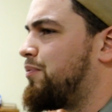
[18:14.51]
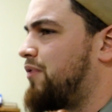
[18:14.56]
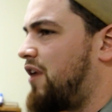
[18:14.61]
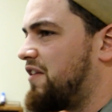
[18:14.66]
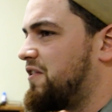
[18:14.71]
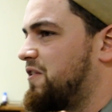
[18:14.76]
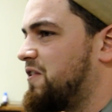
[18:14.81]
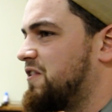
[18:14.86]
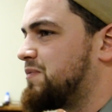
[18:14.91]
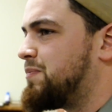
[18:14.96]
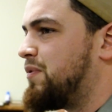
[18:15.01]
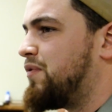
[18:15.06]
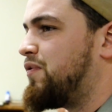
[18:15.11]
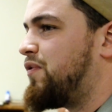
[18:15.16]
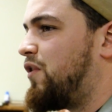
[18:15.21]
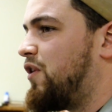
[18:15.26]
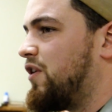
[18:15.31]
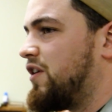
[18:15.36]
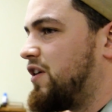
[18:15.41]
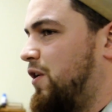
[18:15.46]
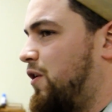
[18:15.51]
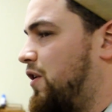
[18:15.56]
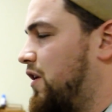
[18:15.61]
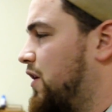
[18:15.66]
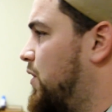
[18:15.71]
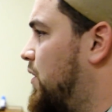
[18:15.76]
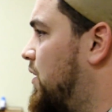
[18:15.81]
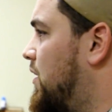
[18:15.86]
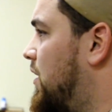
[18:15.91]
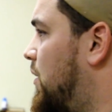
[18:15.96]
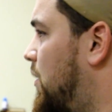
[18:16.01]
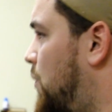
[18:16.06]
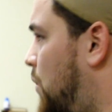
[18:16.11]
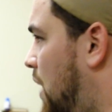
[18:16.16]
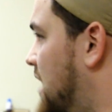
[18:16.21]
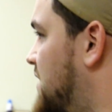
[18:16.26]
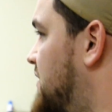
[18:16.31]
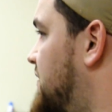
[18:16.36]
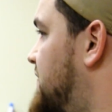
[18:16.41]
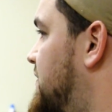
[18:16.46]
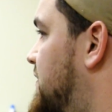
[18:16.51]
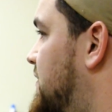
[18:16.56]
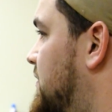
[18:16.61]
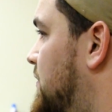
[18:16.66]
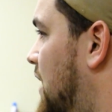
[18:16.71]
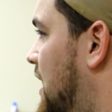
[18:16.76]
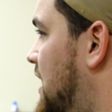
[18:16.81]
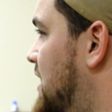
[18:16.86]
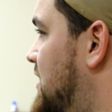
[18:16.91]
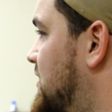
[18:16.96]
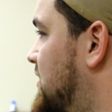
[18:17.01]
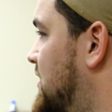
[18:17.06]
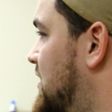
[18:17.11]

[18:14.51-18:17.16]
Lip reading: brothers before your wife, right?